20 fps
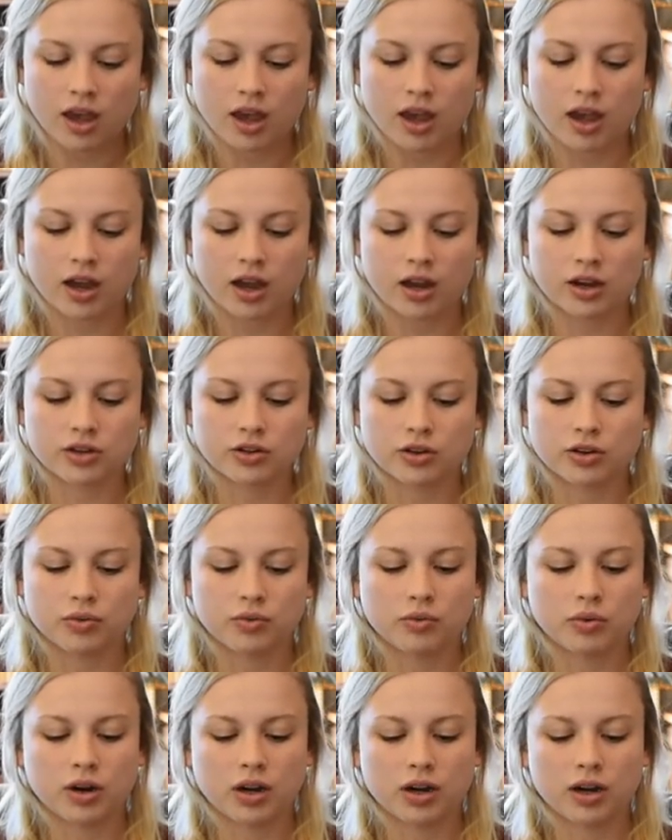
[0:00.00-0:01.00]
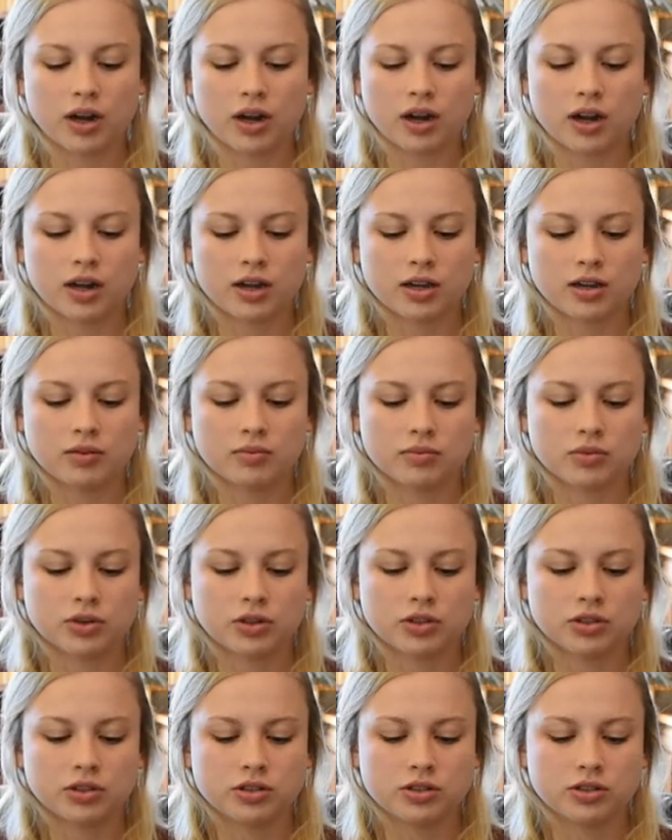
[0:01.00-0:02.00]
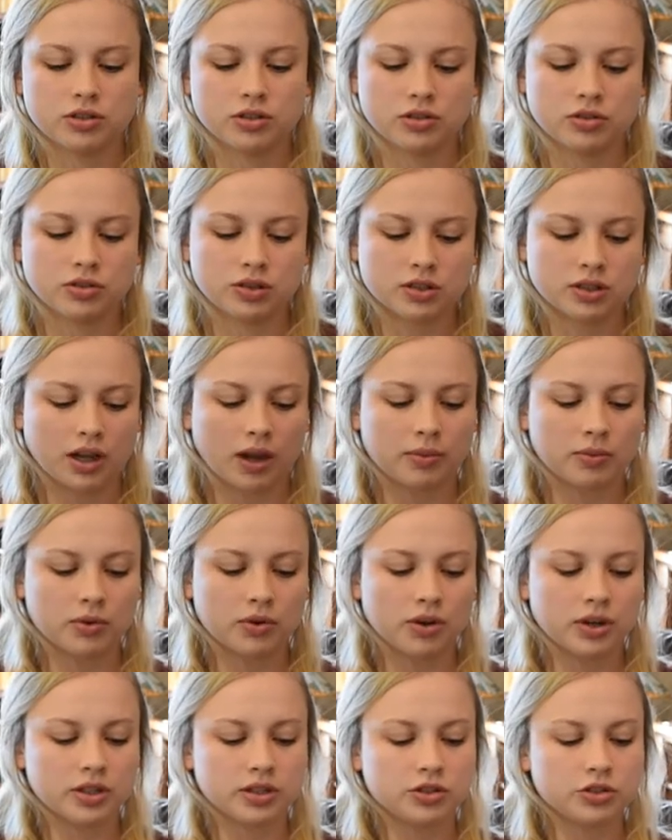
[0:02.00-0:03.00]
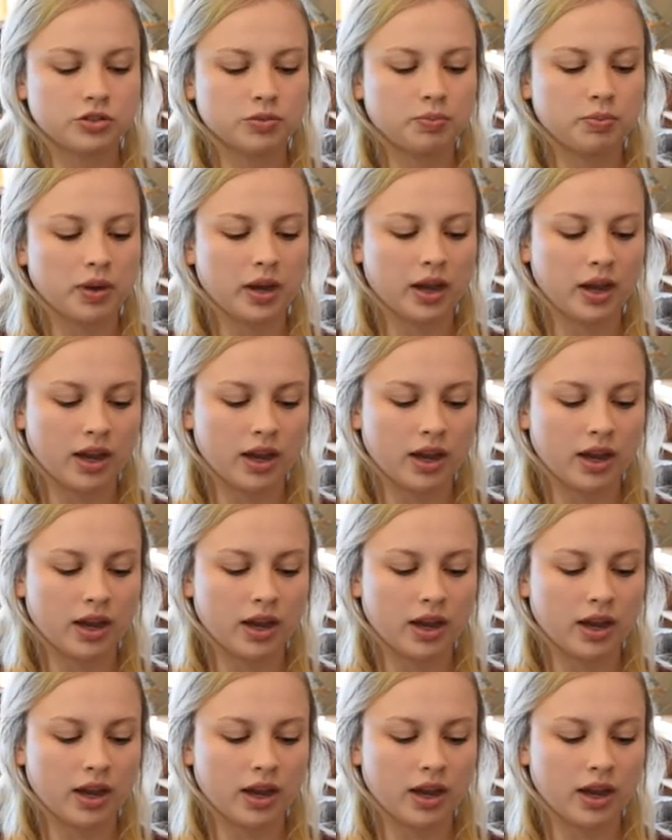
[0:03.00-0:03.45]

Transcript: And what I am going to do is I'm going to